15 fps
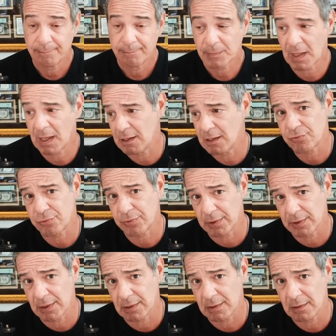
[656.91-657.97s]
and a
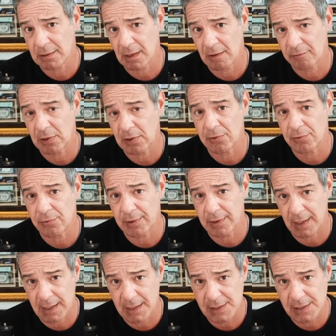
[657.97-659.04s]
trillion every hundred
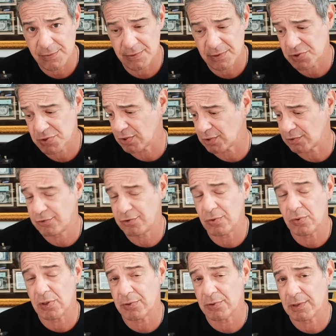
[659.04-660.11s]
days, which took
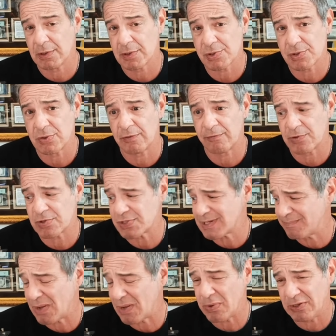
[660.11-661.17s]
200 years to do the first time
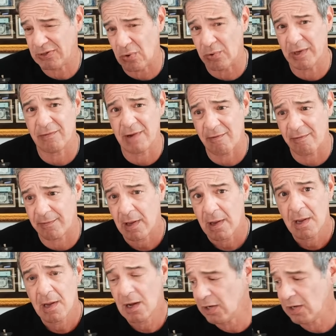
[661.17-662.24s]
that we don't even have
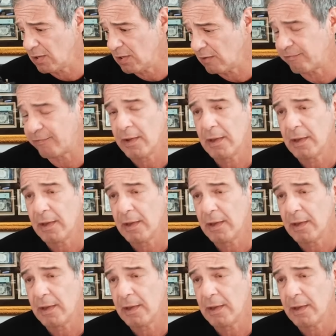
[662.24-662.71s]
enough